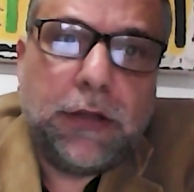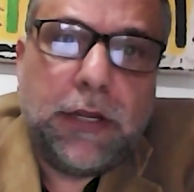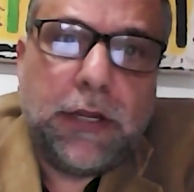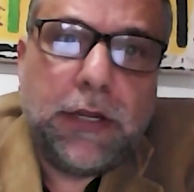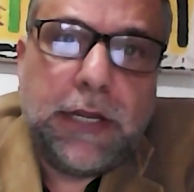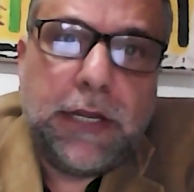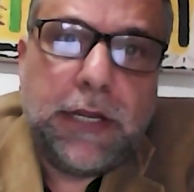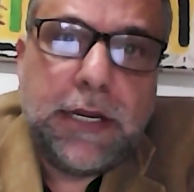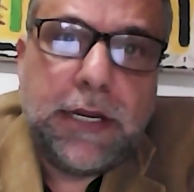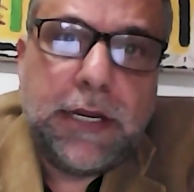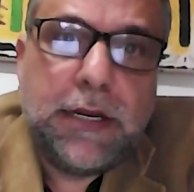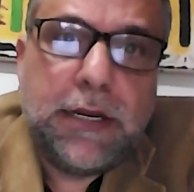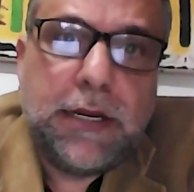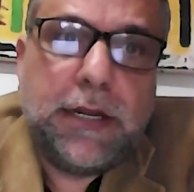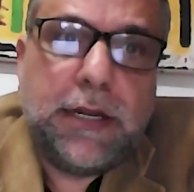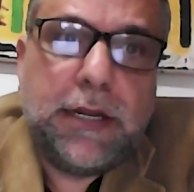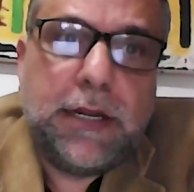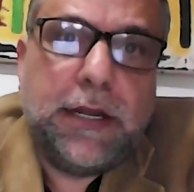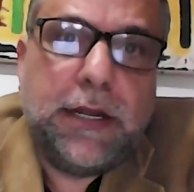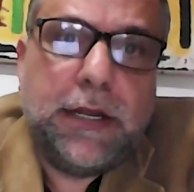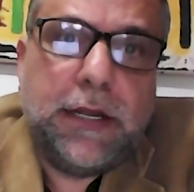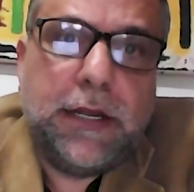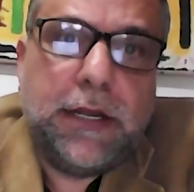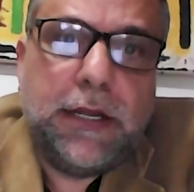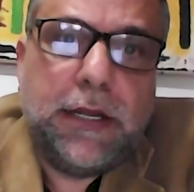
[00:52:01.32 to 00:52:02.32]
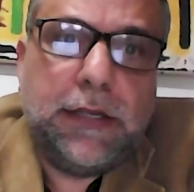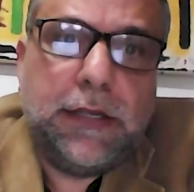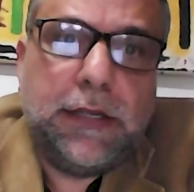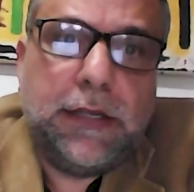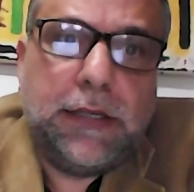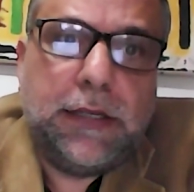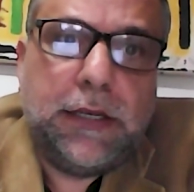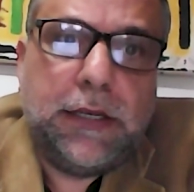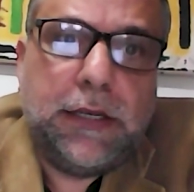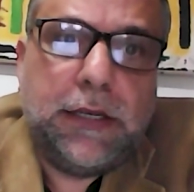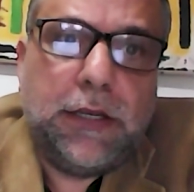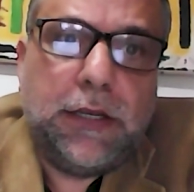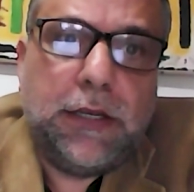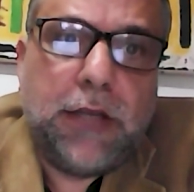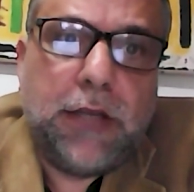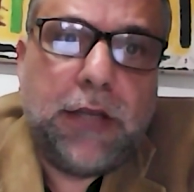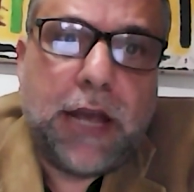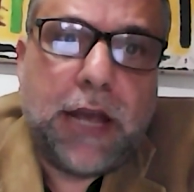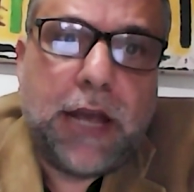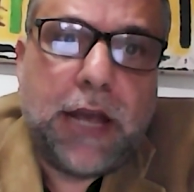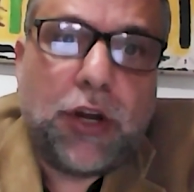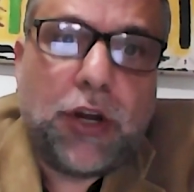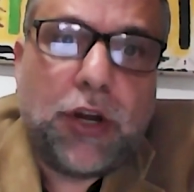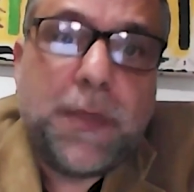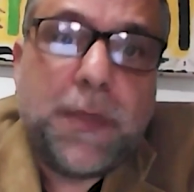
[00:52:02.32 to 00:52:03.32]
in
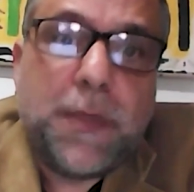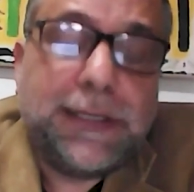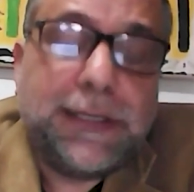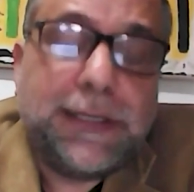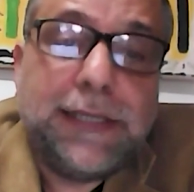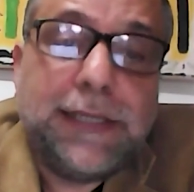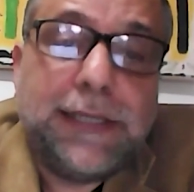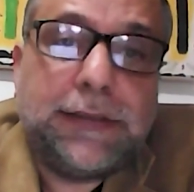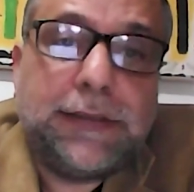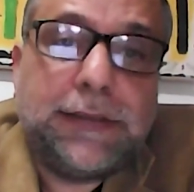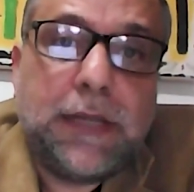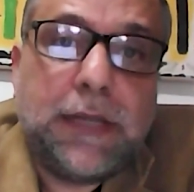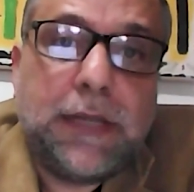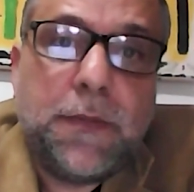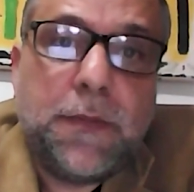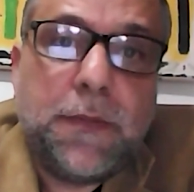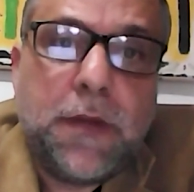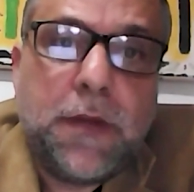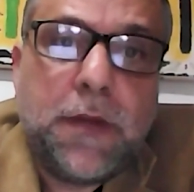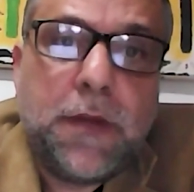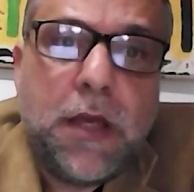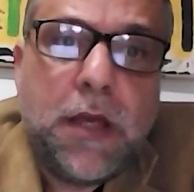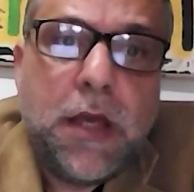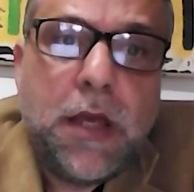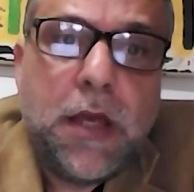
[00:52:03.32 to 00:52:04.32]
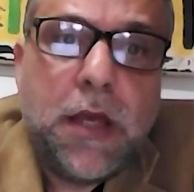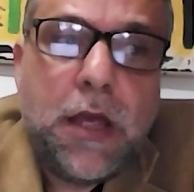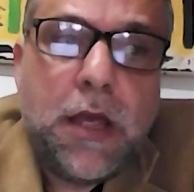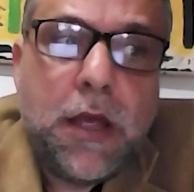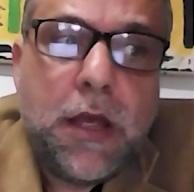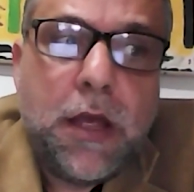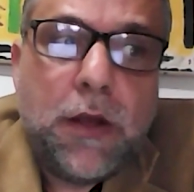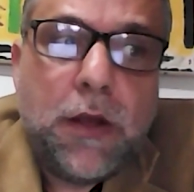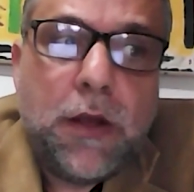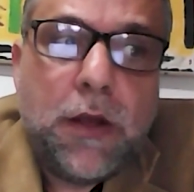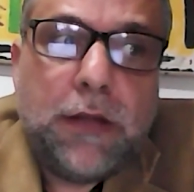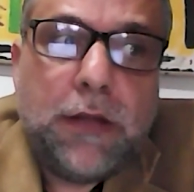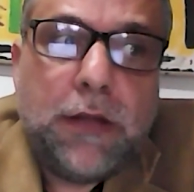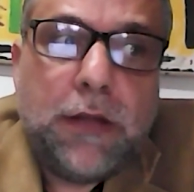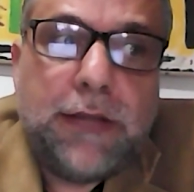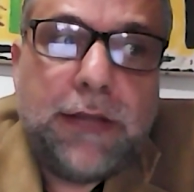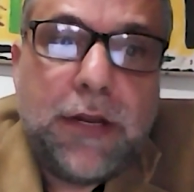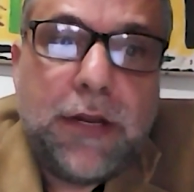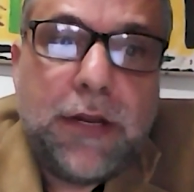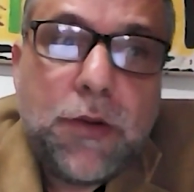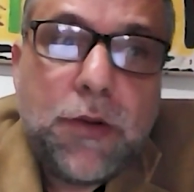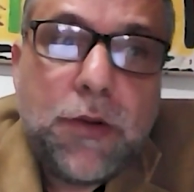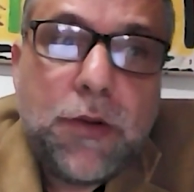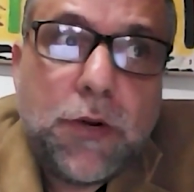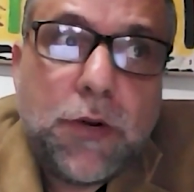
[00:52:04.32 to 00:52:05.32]
economic system the
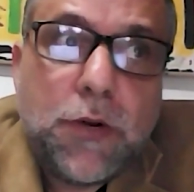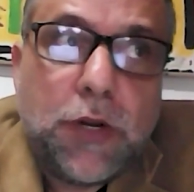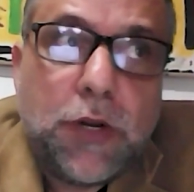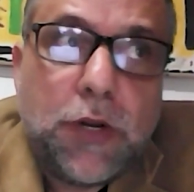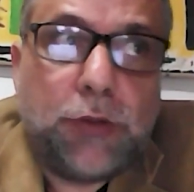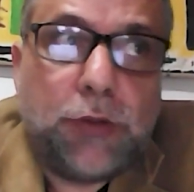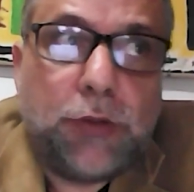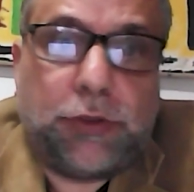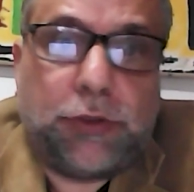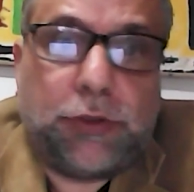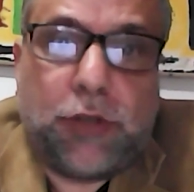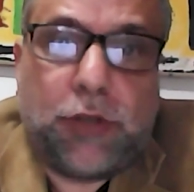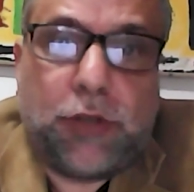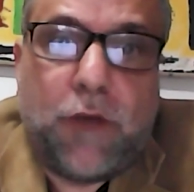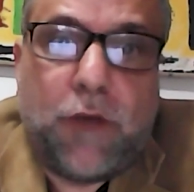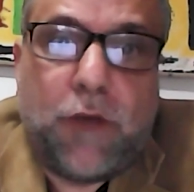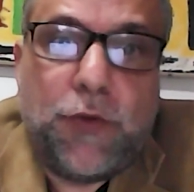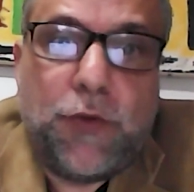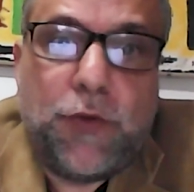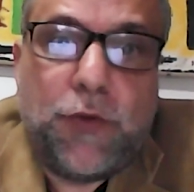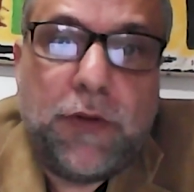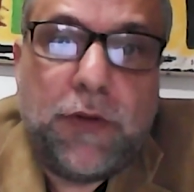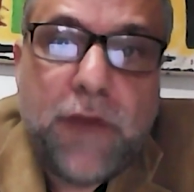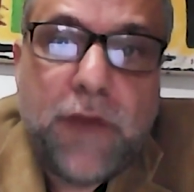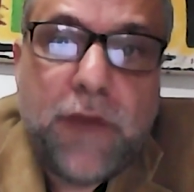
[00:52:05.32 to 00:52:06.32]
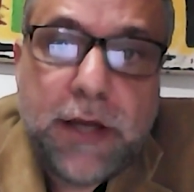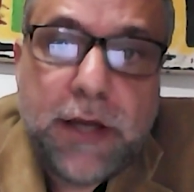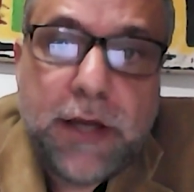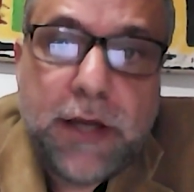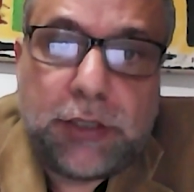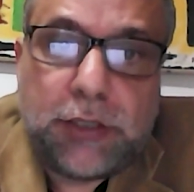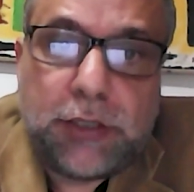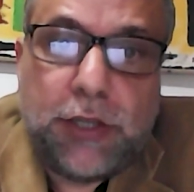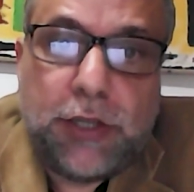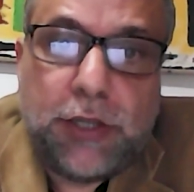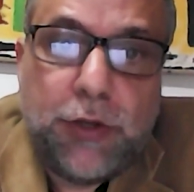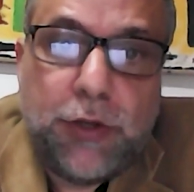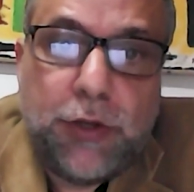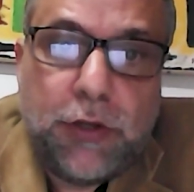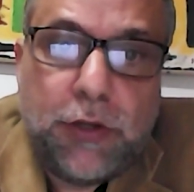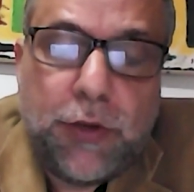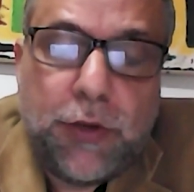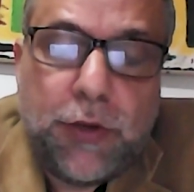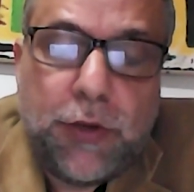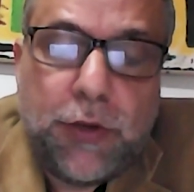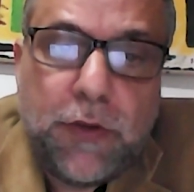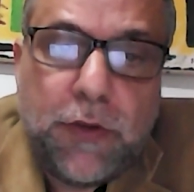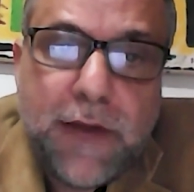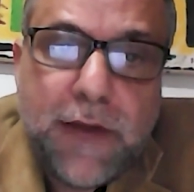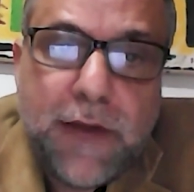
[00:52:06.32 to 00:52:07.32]
nucleus of the
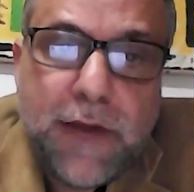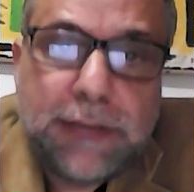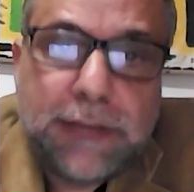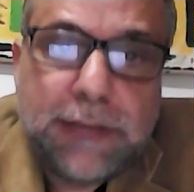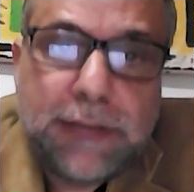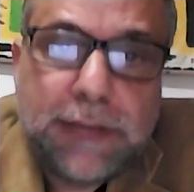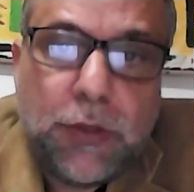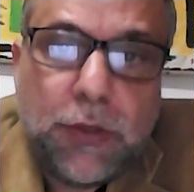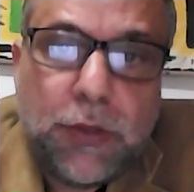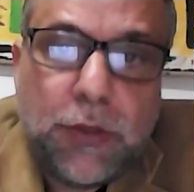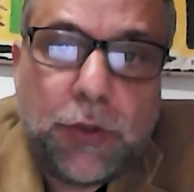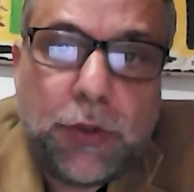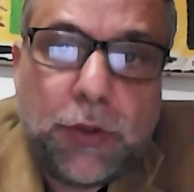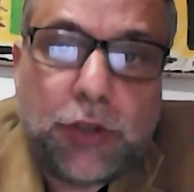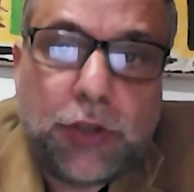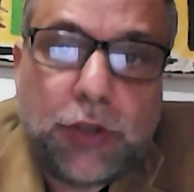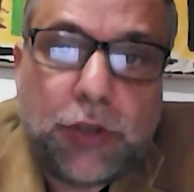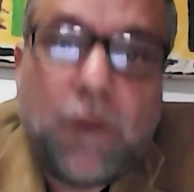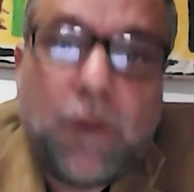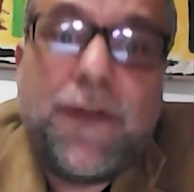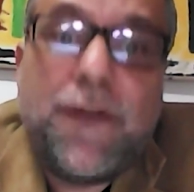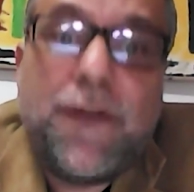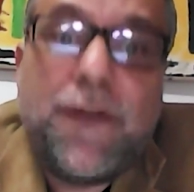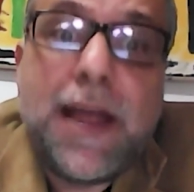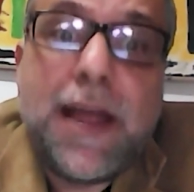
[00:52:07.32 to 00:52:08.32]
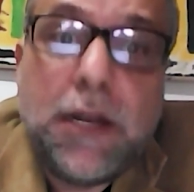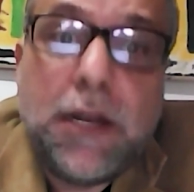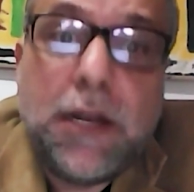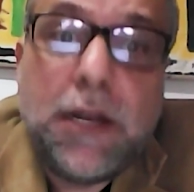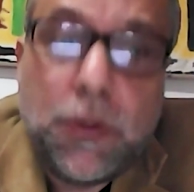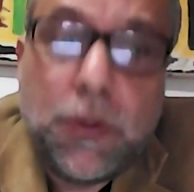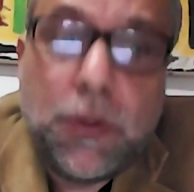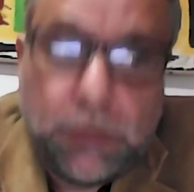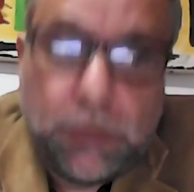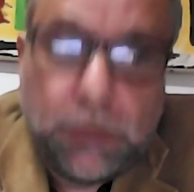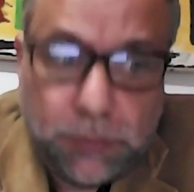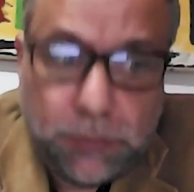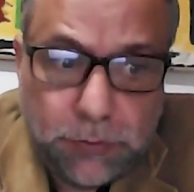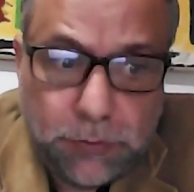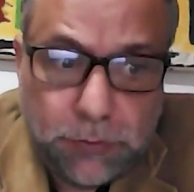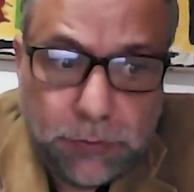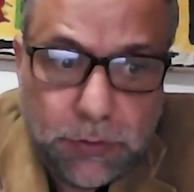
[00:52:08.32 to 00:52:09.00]
universal nucleus of value